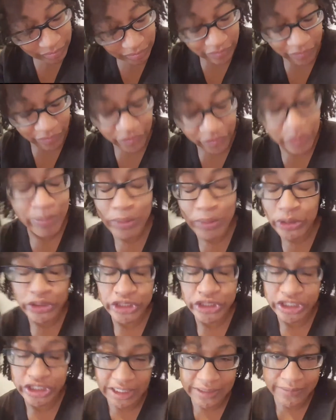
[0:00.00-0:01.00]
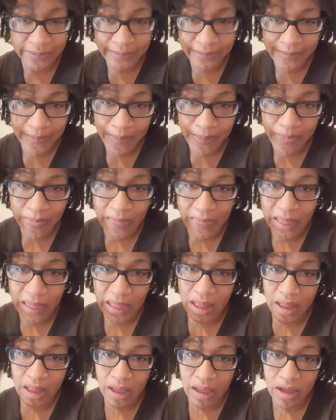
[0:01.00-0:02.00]
for bullshit.
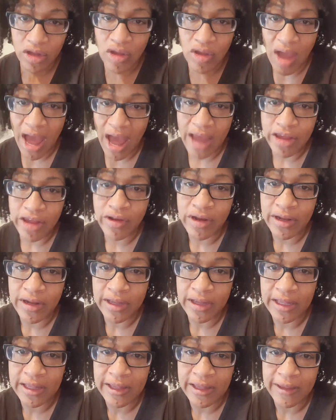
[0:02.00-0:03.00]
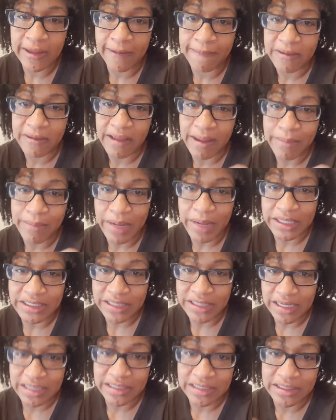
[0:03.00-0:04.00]
How you gonna say my
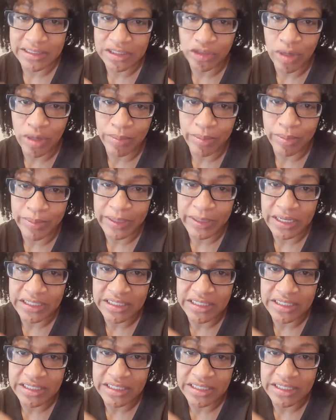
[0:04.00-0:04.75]
son is in trouble because